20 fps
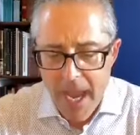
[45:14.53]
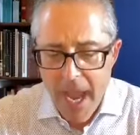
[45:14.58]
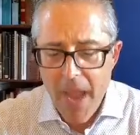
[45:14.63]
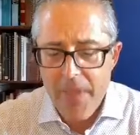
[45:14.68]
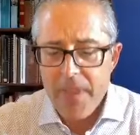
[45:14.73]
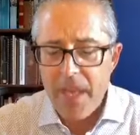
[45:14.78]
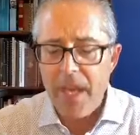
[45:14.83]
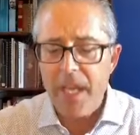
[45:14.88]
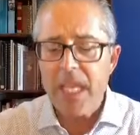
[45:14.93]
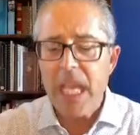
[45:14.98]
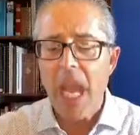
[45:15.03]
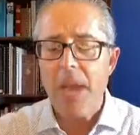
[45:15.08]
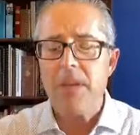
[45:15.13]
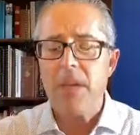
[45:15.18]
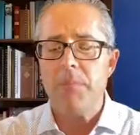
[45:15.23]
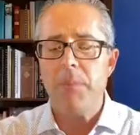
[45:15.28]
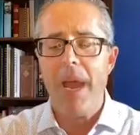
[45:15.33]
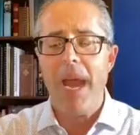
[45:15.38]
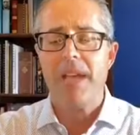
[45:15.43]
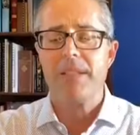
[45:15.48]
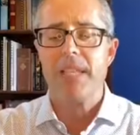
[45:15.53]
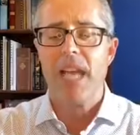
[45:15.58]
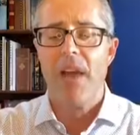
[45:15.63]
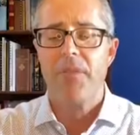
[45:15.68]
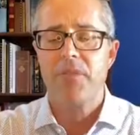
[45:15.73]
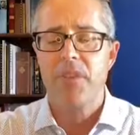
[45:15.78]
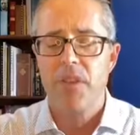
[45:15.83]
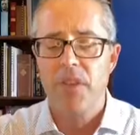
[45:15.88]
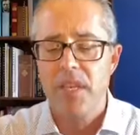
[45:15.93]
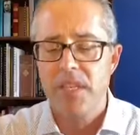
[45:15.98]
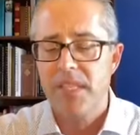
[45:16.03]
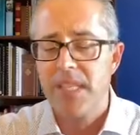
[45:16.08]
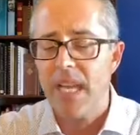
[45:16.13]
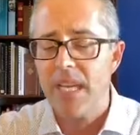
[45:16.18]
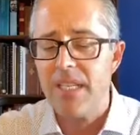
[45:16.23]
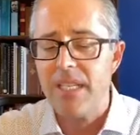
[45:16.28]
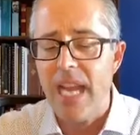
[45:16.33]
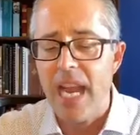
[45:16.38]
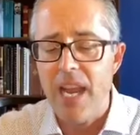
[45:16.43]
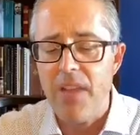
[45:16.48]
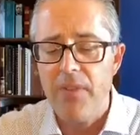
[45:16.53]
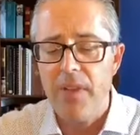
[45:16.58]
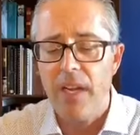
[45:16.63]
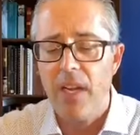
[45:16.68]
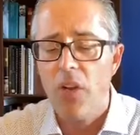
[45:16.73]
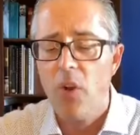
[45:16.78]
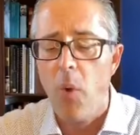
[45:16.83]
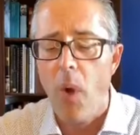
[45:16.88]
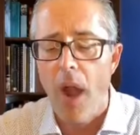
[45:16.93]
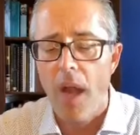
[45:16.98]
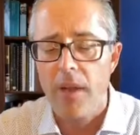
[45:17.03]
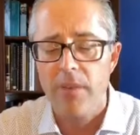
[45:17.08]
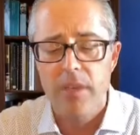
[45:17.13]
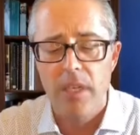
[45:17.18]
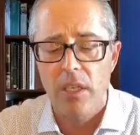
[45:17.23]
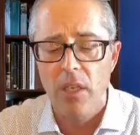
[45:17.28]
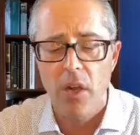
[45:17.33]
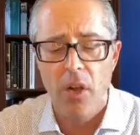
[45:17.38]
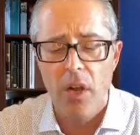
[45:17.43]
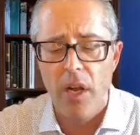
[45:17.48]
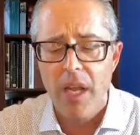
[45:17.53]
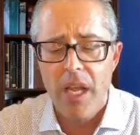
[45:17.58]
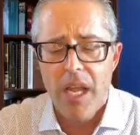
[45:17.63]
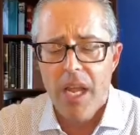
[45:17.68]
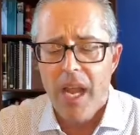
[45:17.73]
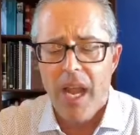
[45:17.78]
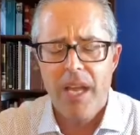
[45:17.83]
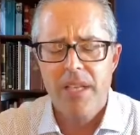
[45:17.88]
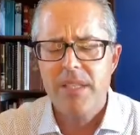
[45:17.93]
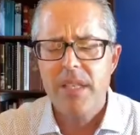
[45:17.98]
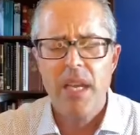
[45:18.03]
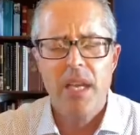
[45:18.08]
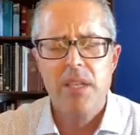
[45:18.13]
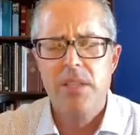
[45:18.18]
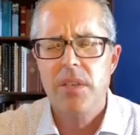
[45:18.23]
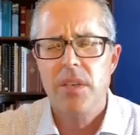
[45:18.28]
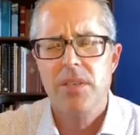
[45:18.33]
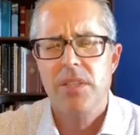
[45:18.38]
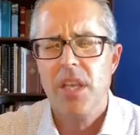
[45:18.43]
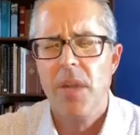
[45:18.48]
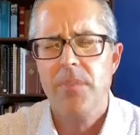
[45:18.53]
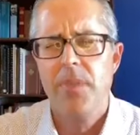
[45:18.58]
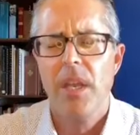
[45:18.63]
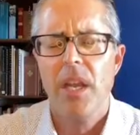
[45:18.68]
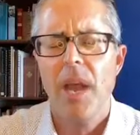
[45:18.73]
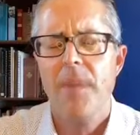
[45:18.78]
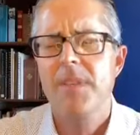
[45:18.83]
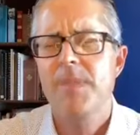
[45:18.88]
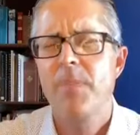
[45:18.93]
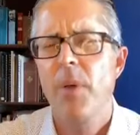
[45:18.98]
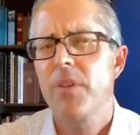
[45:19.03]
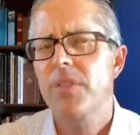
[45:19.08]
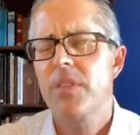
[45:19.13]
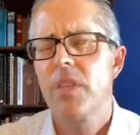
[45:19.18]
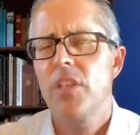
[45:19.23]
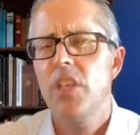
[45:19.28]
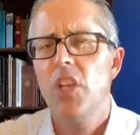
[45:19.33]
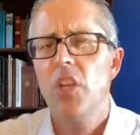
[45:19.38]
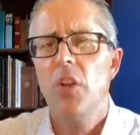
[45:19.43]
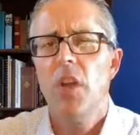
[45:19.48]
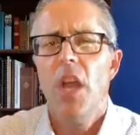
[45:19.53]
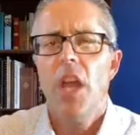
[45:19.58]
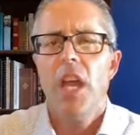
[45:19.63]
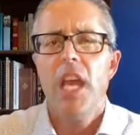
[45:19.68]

And then it came to pass after this that David inquired of the Lord and said, is there something I'm supposed to do?